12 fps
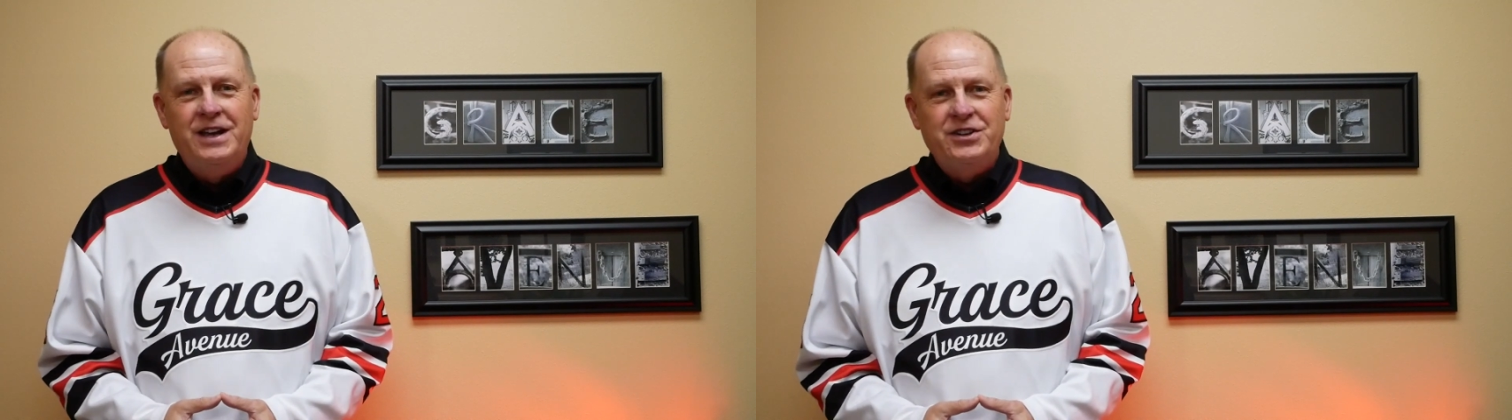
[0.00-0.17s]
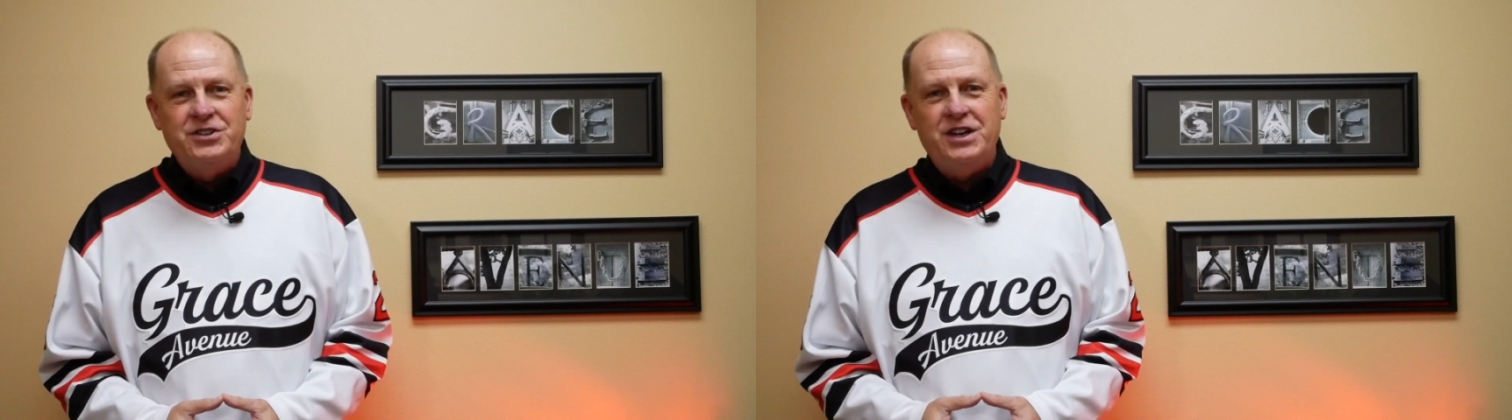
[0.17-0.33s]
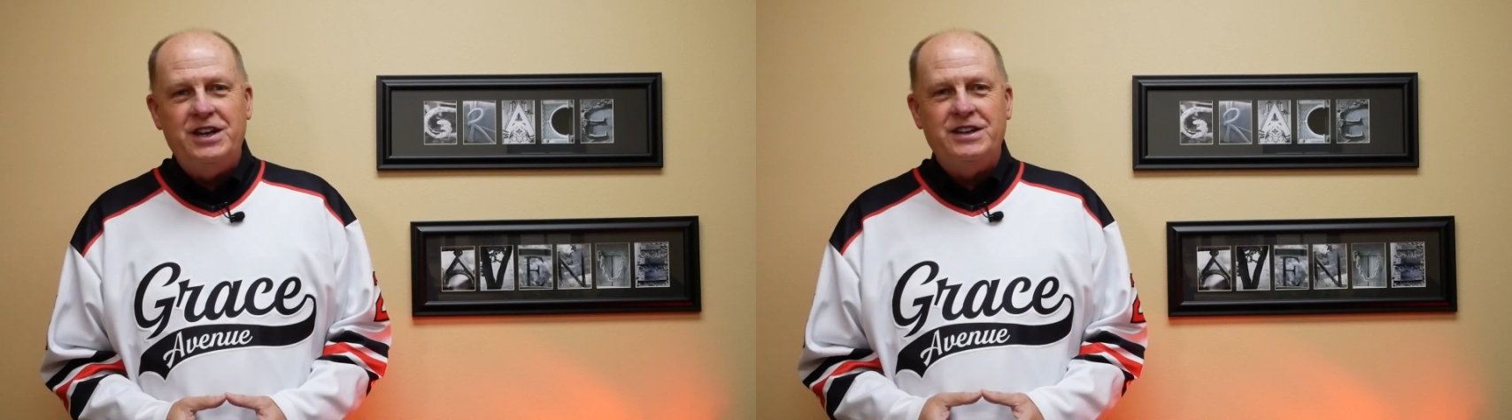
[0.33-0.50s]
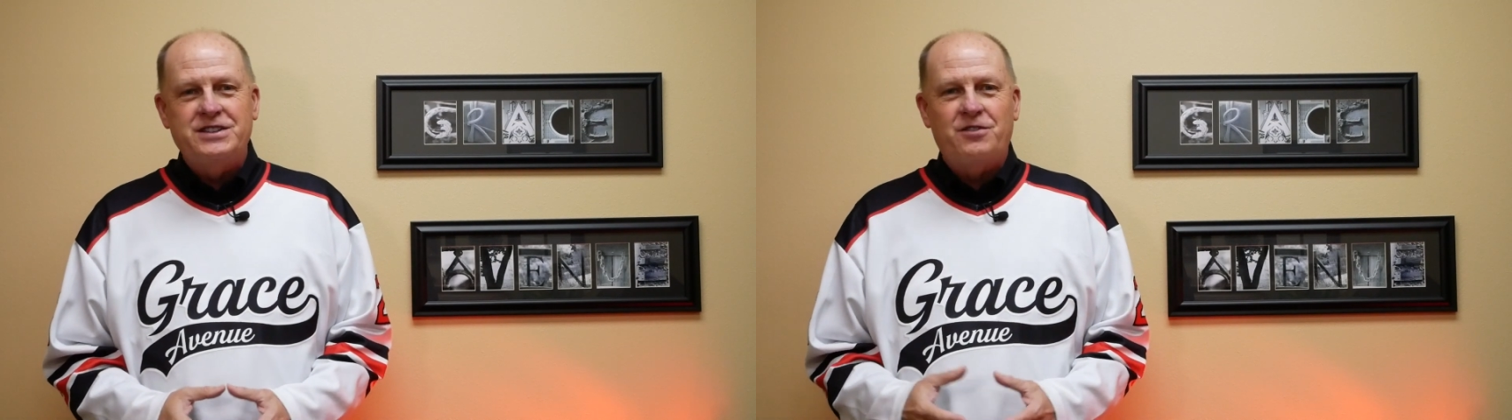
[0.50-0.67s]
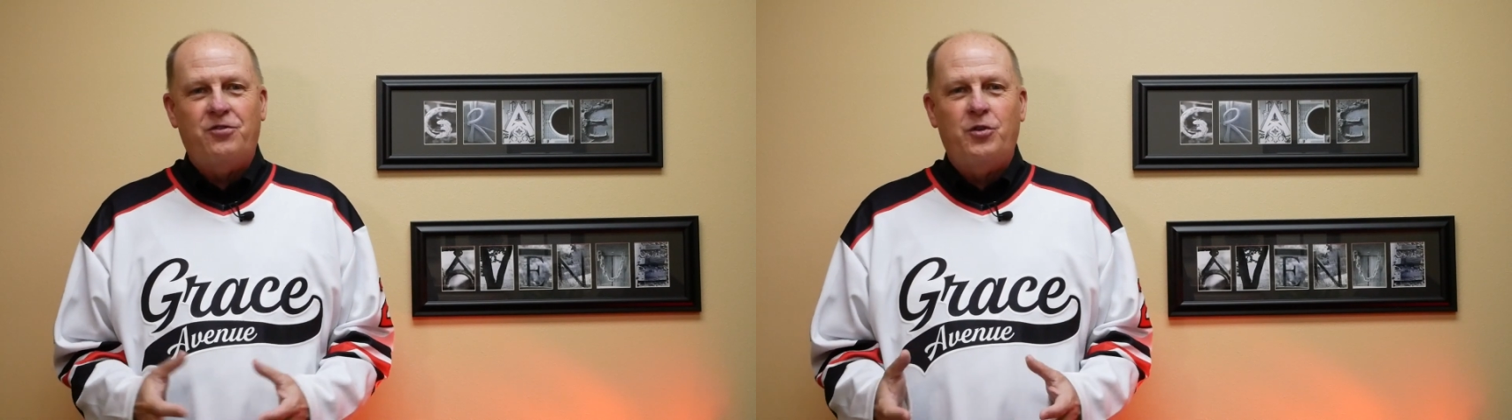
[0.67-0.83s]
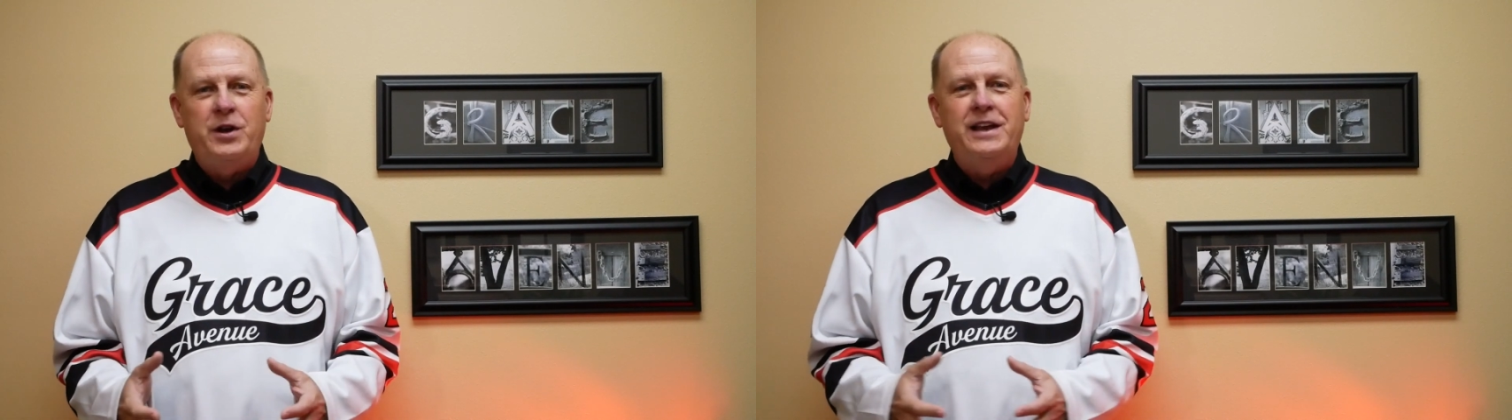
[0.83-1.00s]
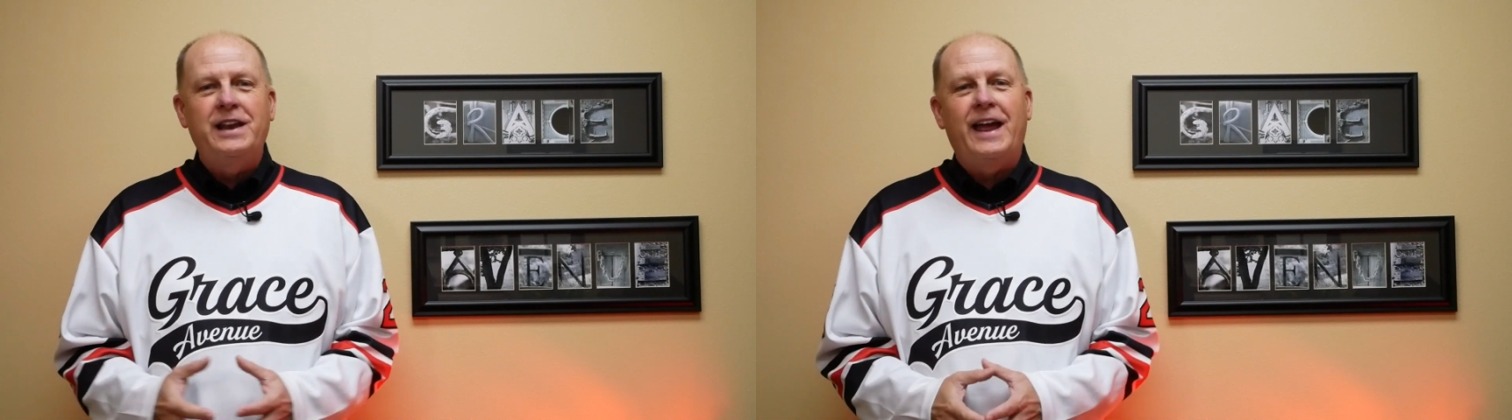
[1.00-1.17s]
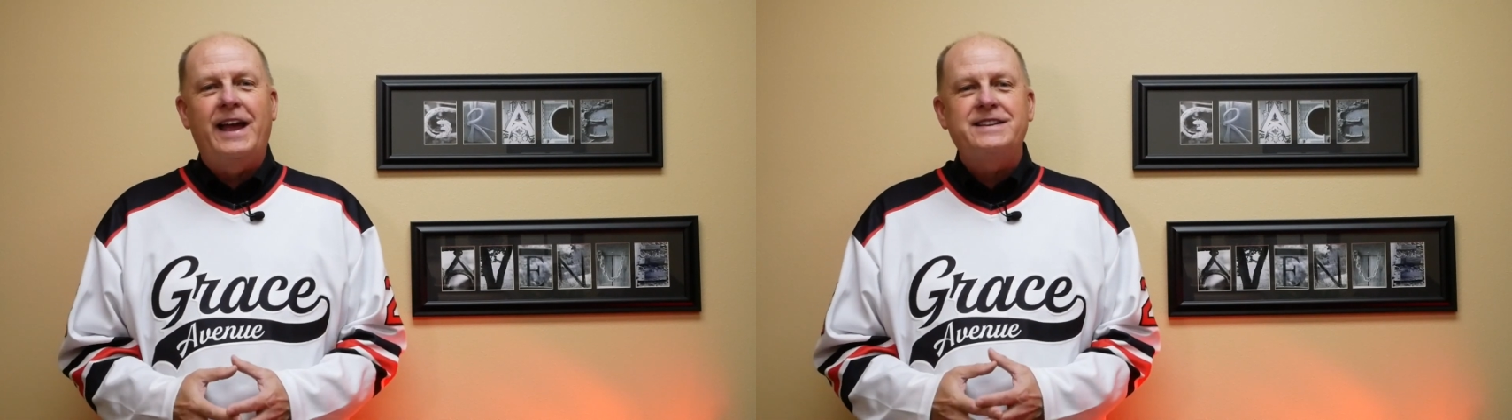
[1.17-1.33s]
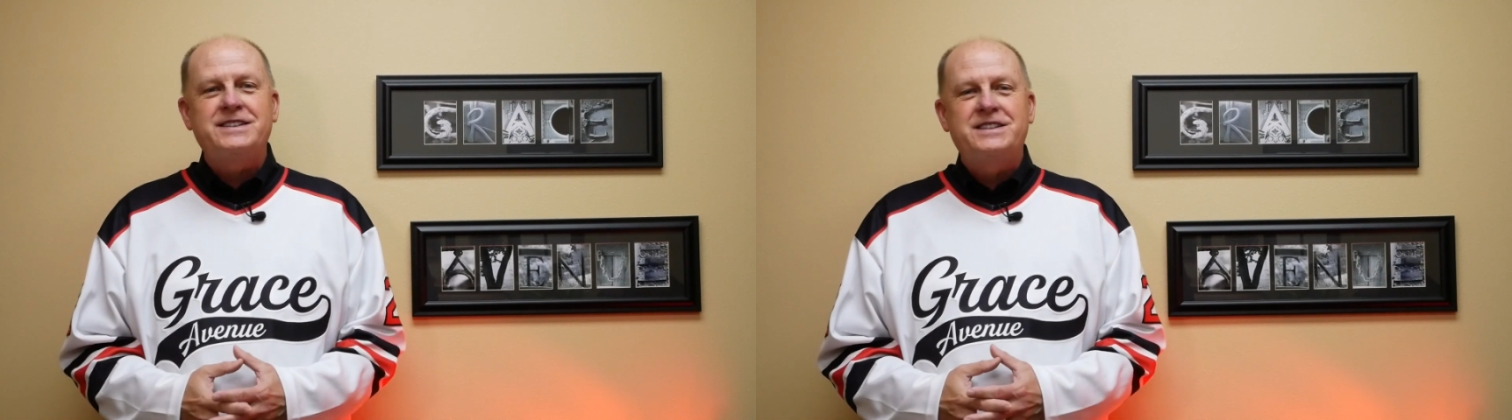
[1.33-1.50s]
she is a freelance